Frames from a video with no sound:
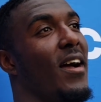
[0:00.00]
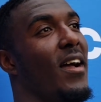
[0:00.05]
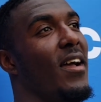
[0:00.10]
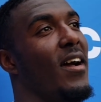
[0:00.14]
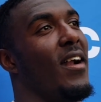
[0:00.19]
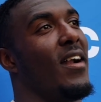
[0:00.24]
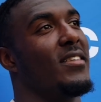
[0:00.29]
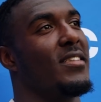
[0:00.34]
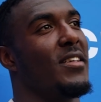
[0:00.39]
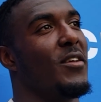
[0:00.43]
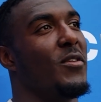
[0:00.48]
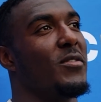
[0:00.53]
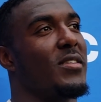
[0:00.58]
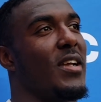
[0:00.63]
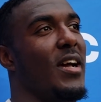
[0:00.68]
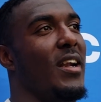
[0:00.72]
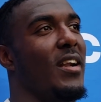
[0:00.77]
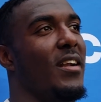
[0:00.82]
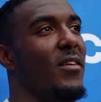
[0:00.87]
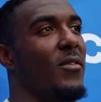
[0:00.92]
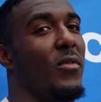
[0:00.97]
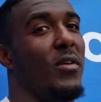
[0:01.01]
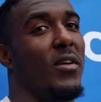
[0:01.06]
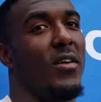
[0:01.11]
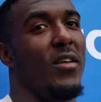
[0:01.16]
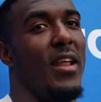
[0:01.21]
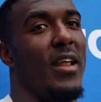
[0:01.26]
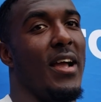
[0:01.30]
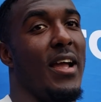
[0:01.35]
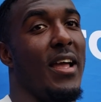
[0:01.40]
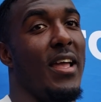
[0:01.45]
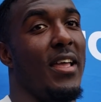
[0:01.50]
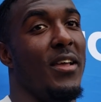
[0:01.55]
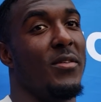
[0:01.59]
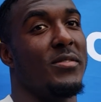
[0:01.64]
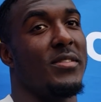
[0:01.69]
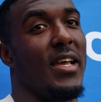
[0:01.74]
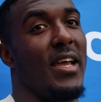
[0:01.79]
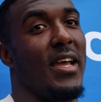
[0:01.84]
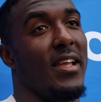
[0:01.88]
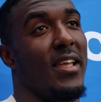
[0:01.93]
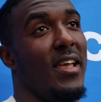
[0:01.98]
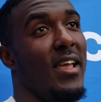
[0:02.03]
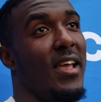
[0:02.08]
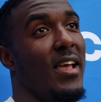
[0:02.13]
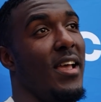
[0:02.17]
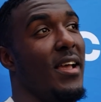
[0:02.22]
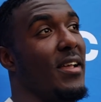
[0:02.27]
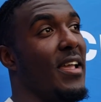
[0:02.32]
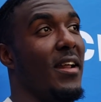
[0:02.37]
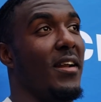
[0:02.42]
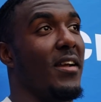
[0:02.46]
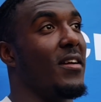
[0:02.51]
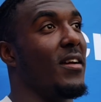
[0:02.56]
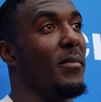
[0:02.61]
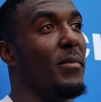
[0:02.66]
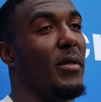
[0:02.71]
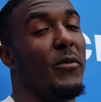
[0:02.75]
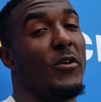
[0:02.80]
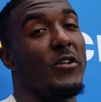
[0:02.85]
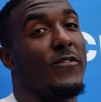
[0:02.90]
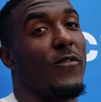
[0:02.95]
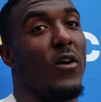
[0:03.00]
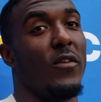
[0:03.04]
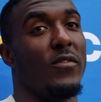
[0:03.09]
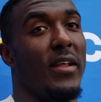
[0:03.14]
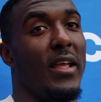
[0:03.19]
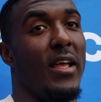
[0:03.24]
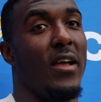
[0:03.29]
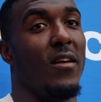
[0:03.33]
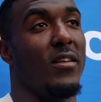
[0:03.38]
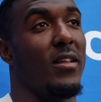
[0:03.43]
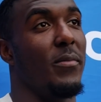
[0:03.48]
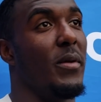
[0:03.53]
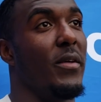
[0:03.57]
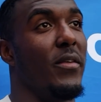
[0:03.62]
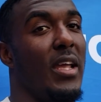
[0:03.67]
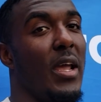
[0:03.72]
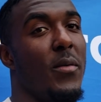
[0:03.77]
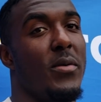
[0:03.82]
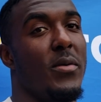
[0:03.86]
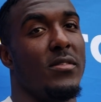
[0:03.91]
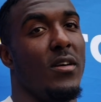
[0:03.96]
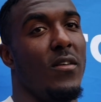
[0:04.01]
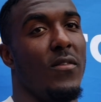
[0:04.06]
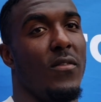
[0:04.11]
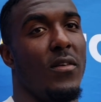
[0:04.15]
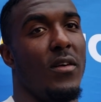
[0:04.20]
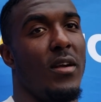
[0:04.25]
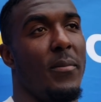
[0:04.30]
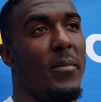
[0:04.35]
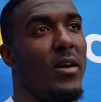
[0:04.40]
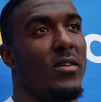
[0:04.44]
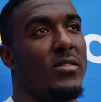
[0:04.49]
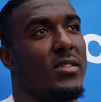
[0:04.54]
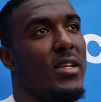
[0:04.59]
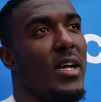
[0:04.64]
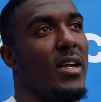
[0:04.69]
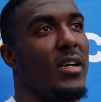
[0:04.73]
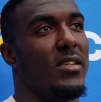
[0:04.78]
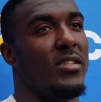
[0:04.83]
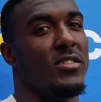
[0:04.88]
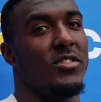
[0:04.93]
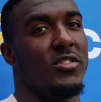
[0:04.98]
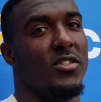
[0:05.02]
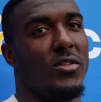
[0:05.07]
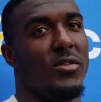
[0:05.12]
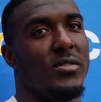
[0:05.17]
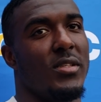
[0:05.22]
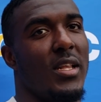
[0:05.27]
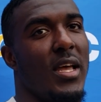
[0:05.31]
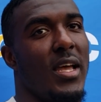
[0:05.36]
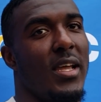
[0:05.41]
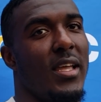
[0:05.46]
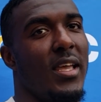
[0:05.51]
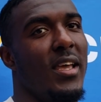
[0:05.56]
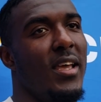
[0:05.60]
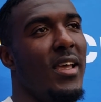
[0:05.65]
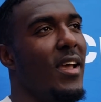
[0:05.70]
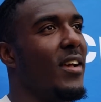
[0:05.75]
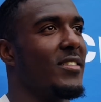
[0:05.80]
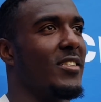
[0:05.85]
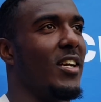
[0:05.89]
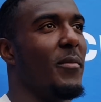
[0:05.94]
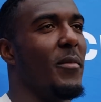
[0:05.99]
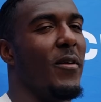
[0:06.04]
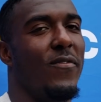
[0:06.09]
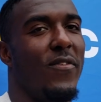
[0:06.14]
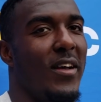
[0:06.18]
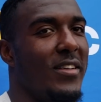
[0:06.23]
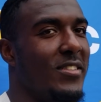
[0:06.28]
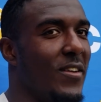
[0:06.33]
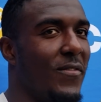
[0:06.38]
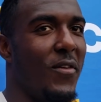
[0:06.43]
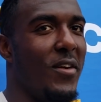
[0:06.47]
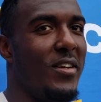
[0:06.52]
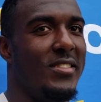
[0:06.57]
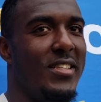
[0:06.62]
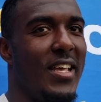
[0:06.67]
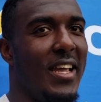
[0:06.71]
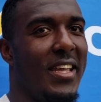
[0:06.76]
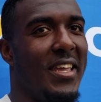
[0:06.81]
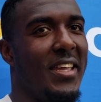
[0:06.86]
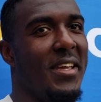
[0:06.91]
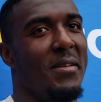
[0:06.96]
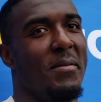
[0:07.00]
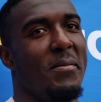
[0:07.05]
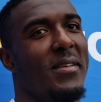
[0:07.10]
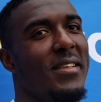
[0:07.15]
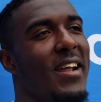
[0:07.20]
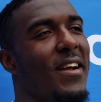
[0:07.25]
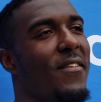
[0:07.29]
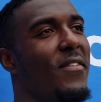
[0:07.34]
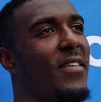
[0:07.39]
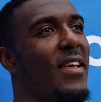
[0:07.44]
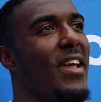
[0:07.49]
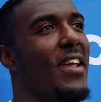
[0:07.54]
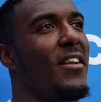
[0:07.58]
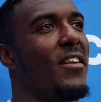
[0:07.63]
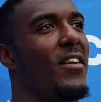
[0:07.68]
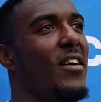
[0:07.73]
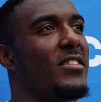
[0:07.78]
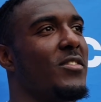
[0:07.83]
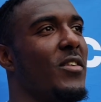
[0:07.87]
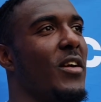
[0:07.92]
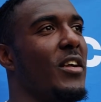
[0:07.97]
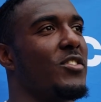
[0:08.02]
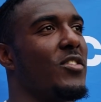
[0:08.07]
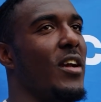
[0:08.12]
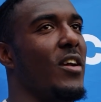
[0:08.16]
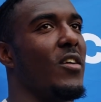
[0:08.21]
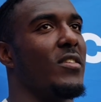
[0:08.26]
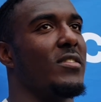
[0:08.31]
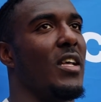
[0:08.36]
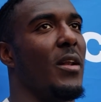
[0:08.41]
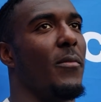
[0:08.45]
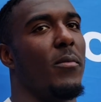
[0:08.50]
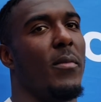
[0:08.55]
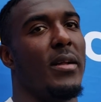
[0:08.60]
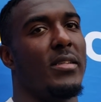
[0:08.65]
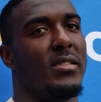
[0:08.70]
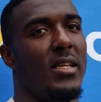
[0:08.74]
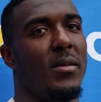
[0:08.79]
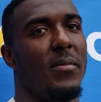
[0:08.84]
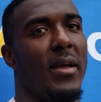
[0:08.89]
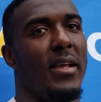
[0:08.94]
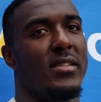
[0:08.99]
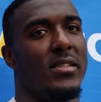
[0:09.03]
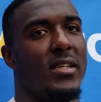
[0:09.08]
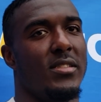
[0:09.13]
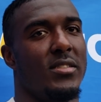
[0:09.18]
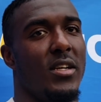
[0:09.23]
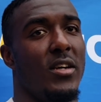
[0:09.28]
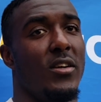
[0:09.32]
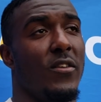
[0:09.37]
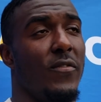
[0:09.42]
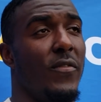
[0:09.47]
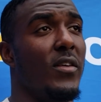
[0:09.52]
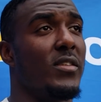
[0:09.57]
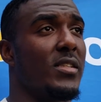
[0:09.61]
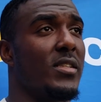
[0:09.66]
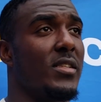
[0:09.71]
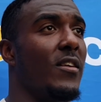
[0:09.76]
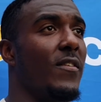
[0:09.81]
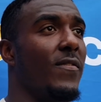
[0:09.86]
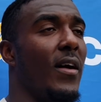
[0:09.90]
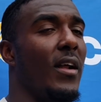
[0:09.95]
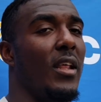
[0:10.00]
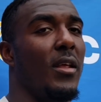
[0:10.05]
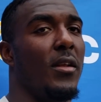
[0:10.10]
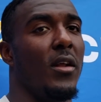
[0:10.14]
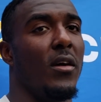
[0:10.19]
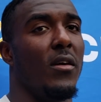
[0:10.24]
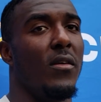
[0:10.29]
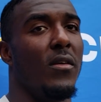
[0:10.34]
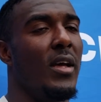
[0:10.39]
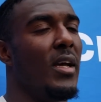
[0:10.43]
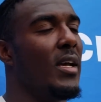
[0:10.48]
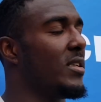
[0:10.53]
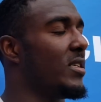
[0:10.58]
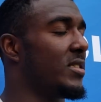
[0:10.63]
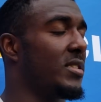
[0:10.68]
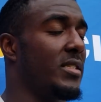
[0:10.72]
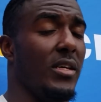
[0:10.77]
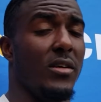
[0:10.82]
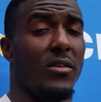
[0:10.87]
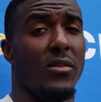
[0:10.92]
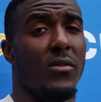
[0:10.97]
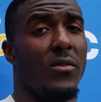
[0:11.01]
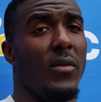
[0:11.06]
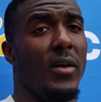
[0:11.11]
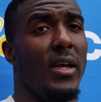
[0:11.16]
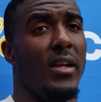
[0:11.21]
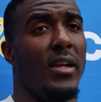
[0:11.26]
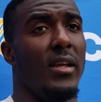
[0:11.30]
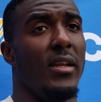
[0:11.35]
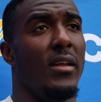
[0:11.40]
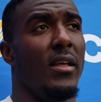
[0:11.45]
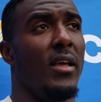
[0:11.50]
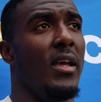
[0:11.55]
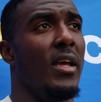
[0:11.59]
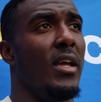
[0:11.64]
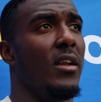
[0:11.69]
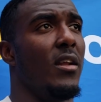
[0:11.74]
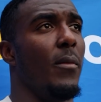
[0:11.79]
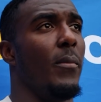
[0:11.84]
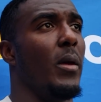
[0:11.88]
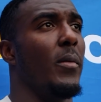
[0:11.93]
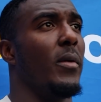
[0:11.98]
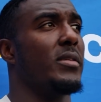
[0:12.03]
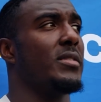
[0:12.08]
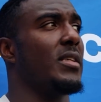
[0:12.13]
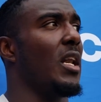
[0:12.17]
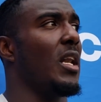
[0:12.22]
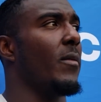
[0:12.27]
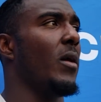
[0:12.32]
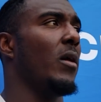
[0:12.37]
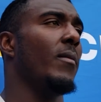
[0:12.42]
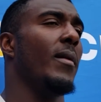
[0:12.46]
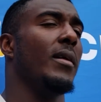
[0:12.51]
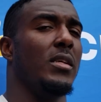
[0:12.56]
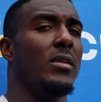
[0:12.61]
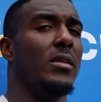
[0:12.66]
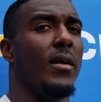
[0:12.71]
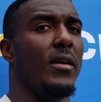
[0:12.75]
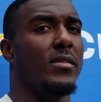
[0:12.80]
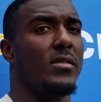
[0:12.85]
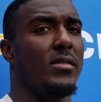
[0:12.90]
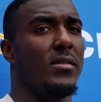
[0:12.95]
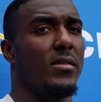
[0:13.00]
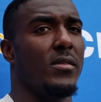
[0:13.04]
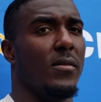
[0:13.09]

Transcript: Honestly, it was kind of unreal. Like, it was like, couldn't believe it was fourth down, couldn't believe the game was over. I mean, I was just kind of just juiced. Like, saw me flex up for a second. But then after that, you know, I tried to go celebrate my teammates because, you know, it feels good to finally, you know, to seal the win and I'll be able to celebrate my teammates.